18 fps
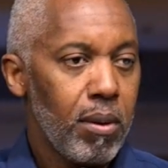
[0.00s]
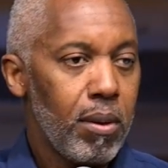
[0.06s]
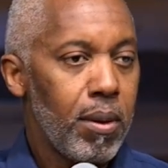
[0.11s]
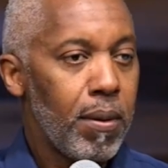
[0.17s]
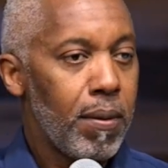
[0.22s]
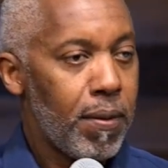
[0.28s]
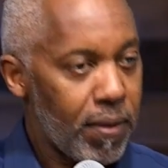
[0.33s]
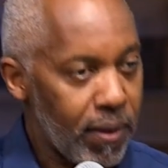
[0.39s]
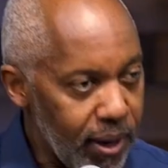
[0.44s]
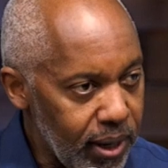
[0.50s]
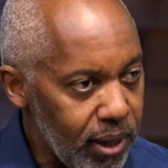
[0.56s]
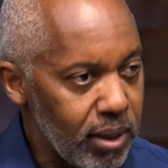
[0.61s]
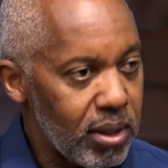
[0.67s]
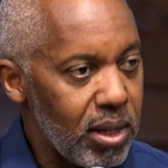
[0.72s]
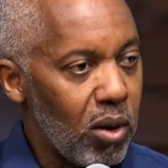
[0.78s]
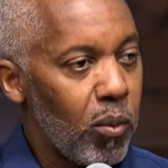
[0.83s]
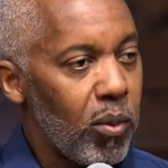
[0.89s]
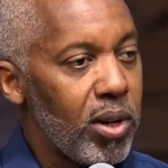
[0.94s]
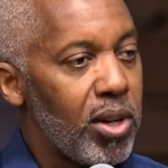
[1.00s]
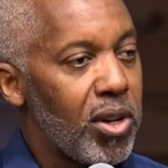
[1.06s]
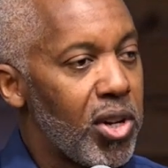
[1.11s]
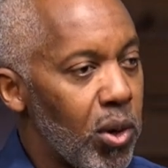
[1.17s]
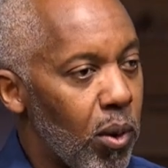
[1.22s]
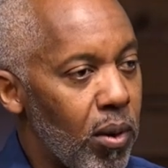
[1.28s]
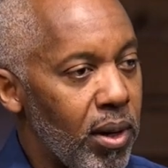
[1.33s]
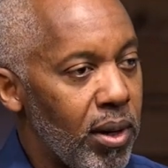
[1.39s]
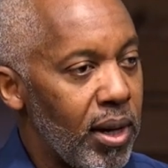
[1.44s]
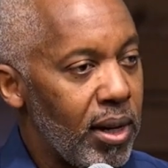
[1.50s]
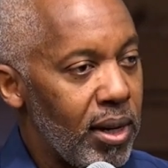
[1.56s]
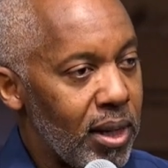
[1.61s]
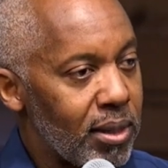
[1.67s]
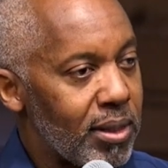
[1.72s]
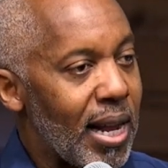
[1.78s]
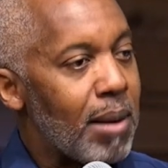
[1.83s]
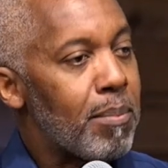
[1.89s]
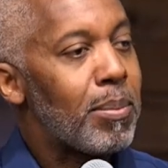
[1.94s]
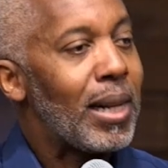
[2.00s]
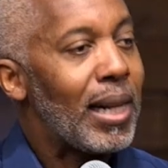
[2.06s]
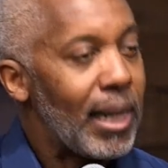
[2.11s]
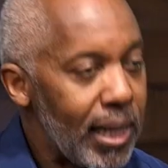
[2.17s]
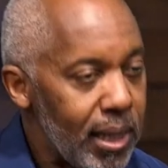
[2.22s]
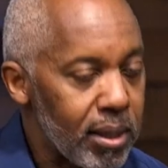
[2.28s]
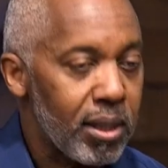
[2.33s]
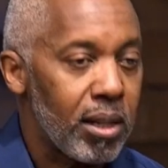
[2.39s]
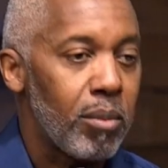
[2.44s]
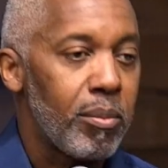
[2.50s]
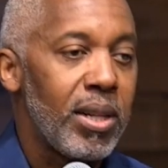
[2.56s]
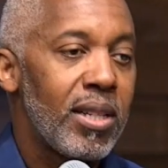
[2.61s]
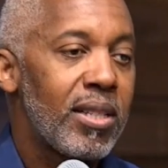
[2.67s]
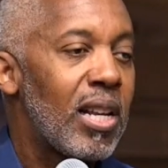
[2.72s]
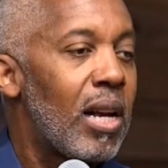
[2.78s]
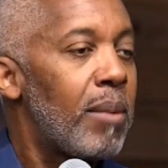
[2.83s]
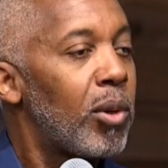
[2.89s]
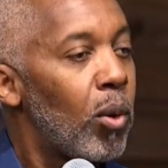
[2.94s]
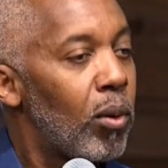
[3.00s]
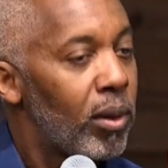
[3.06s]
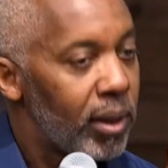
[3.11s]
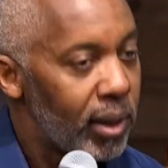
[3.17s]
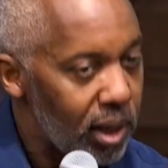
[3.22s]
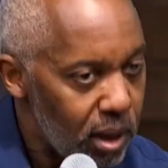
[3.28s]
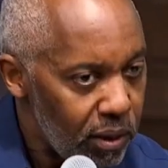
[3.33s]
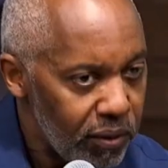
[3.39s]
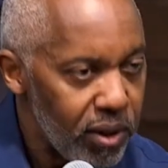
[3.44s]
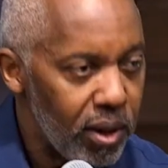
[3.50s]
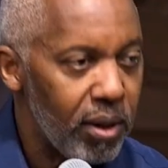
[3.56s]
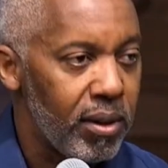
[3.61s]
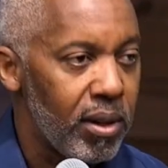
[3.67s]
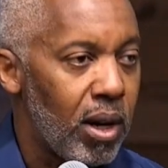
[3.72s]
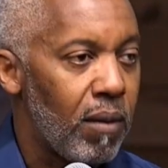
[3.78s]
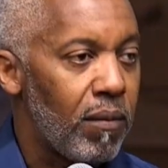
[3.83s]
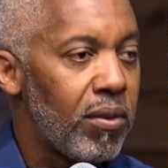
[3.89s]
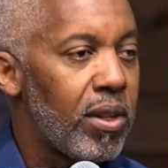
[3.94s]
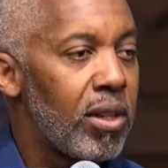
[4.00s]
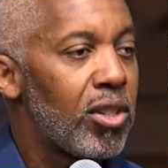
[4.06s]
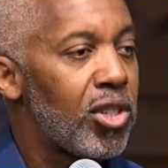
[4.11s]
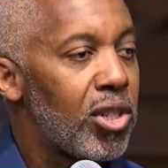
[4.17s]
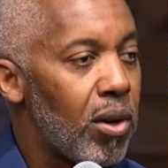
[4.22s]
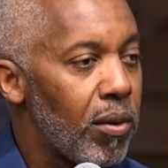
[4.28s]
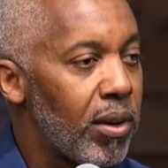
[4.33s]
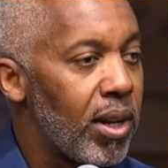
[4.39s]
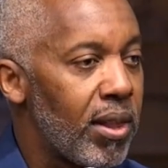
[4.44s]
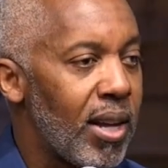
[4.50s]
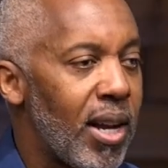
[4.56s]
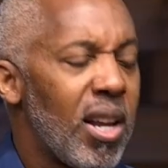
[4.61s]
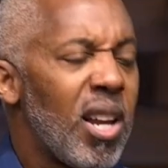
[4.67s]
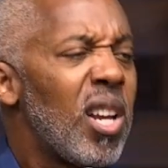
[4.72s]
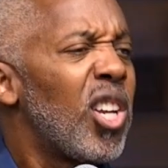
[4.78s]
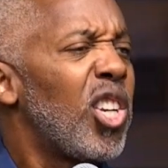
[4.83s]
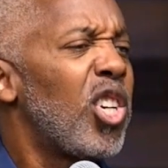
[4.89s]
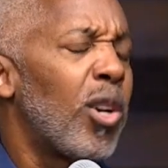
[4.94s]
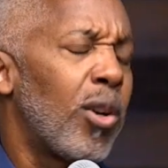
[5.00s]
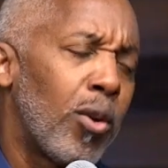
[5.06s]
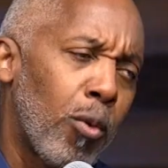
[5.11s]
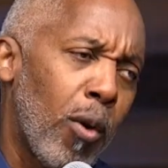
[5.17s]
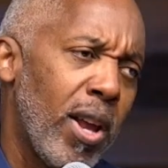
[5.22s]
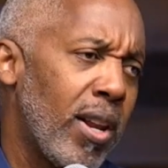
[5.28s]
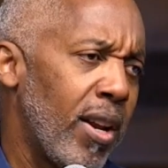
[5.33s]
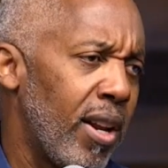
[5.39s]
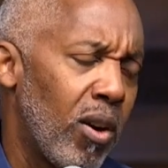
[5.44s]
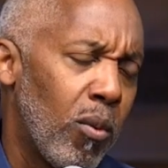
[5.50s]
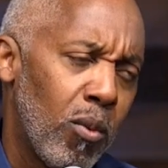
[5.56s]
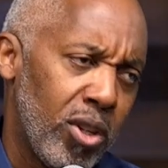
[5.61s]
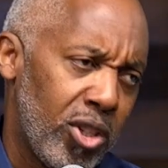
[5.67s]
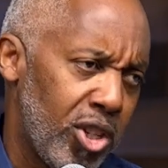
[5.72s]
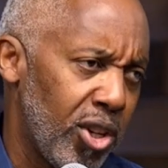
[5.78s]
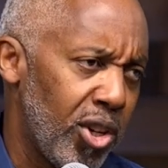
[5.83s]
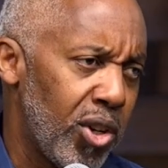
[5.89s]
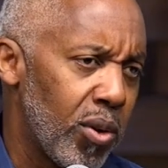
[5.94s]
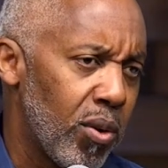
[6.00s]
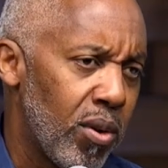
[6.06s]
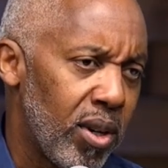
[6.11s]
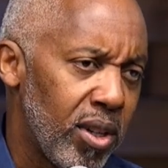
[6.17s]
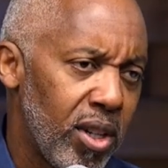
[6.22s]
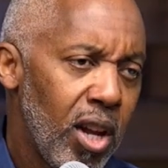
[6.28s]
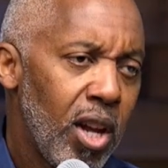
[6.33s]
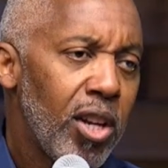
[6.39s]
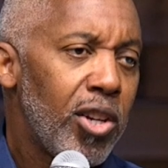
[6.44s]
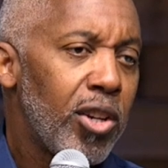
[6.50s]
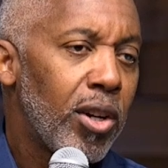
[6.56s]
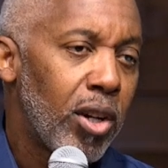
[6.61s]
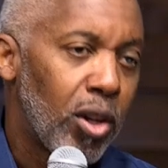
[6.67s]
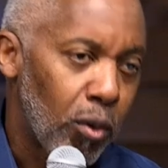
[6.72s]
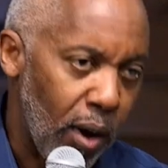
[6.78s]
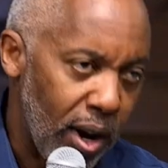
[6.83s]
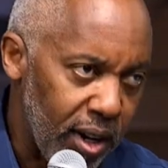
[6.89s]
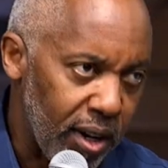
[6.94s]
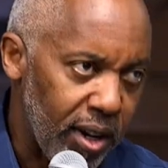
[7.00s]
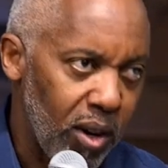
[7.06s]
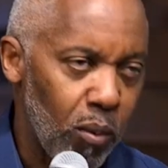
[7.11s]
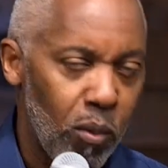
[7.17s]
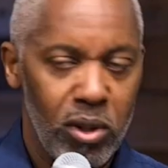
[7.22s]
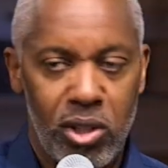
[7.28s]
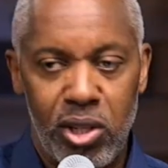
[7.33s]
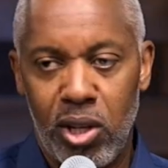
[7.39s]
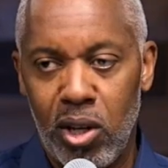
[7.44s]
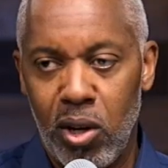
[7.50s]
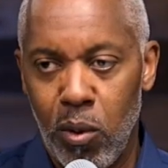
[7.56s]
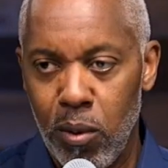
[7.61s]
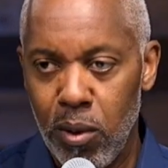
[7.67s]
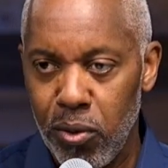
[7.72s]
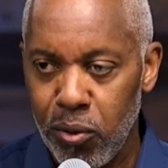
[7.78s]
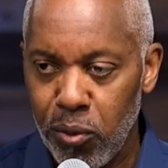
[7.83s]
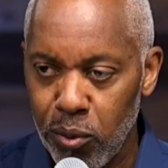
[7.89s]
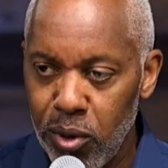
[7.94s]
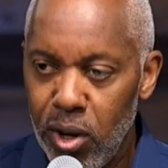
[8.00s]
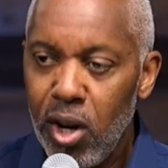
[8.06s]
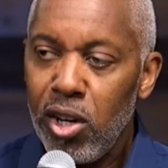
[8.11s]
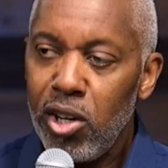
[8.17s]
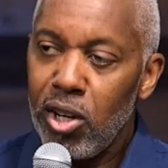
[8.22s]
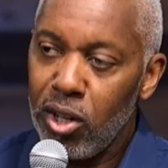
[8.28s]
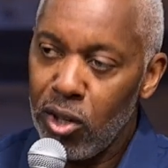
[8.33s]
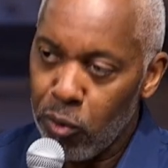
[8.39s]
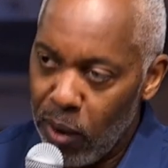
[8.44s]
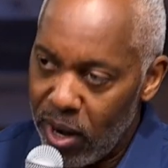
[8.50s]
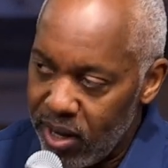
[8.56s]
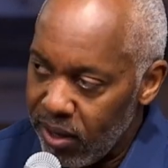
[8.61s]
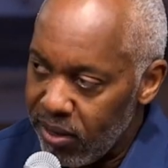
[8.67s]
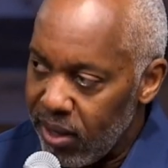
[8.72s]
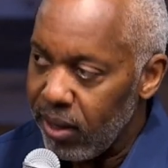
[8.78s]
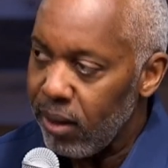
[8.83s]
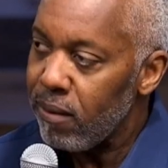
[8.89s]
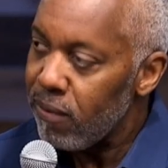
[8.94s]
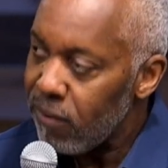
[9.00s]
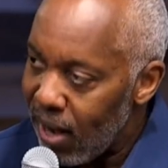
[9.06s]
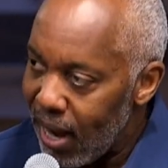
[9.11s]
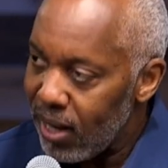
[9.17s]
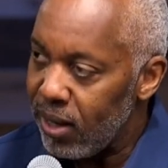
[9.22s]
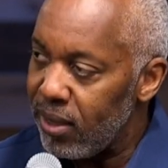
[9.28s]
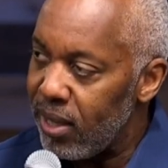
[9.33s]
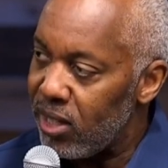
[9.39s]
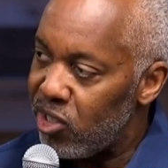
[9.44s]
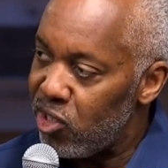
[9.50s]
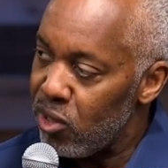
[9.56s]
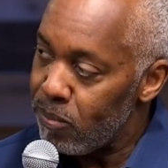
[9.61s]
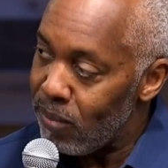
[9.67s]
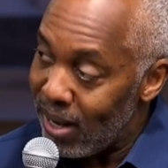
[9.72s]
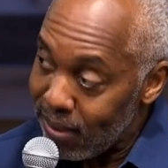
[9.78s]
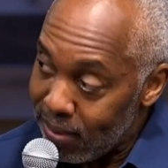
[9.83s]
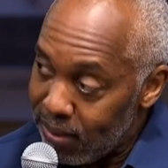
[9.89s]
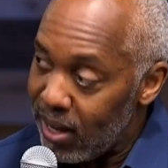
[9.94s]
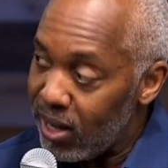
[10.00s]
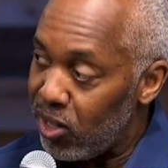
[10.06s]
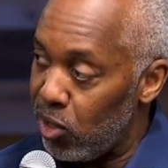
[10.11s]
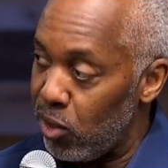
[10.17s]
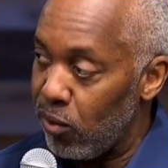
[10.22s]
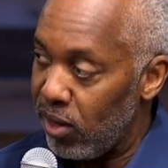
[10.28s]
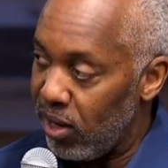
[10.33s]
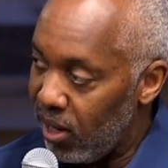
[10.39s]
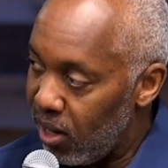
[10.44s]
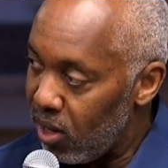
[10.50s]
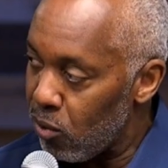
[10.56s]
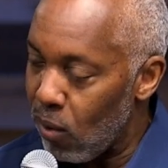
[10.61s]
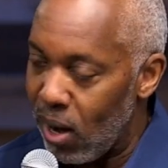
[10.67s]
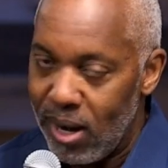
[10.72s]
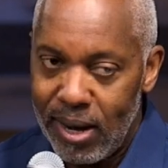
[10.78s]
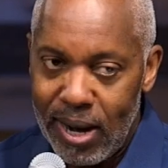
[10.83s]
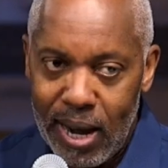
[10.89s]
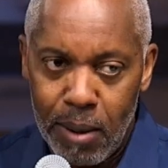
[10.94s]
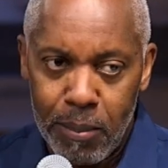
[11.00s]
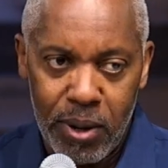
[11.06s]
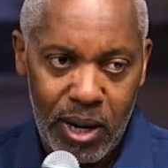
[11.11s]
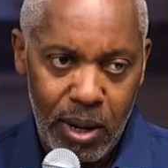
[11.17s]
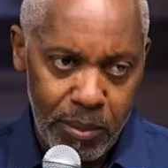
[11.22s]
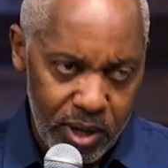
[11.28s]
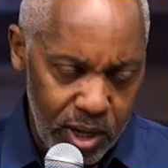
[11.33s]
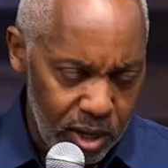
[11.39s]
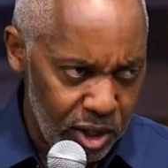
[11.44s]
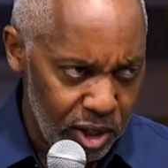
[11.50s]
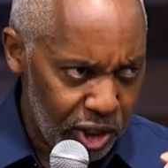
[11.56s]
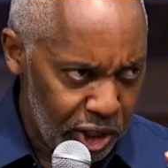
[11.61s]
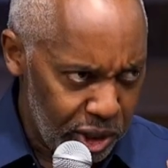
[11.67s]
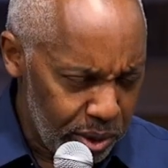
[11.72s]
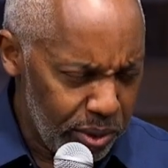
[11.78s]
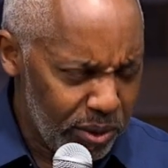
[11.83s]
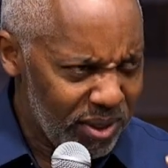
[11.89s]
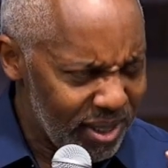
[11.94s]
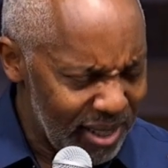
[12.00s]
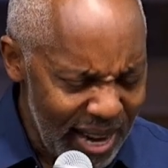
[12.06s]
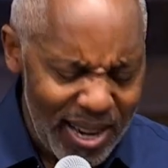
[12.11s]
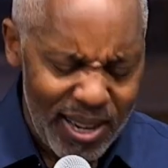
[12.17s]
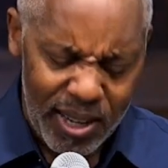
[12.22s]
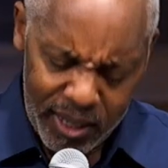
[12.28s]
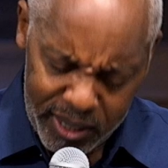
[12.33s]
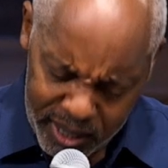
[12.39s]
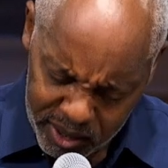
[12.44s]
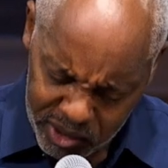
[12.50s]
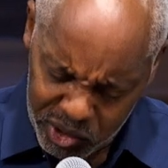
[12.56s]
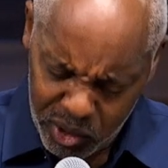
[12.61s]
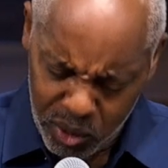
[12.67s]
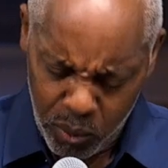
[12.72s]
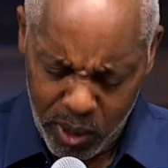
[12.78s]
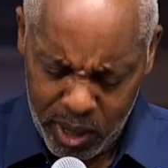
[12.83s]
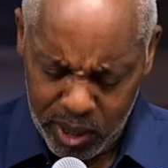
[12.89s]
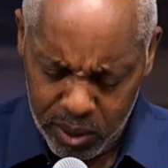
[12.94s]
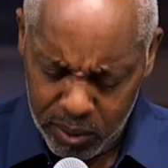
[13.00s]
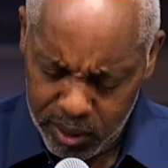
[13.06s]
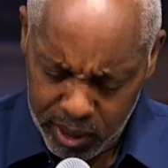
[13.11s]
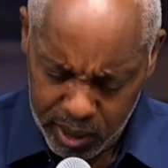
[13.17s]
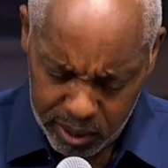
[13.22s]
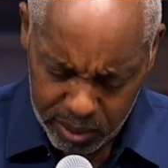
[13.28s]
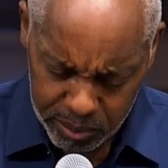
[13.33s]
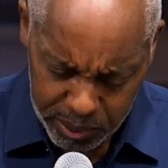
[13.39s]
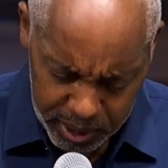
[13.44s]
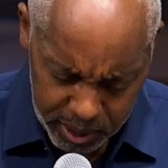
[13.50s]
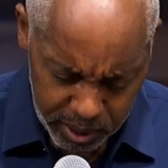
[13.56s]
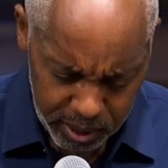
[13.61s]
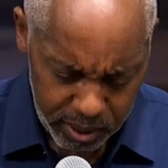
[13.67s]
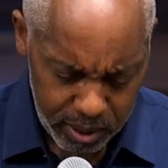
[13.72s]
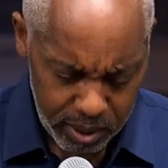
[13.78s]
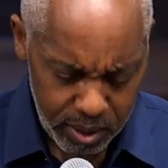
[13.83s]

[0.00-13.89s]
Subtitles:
The things that we're doing that does not please him. He said, I'm going to love you enough to show you that you're greater than what you're doing. You're greater than what you're going through. You're greater than the valley that you may think you're in right now, but I'm going to use that to get you where you need to be.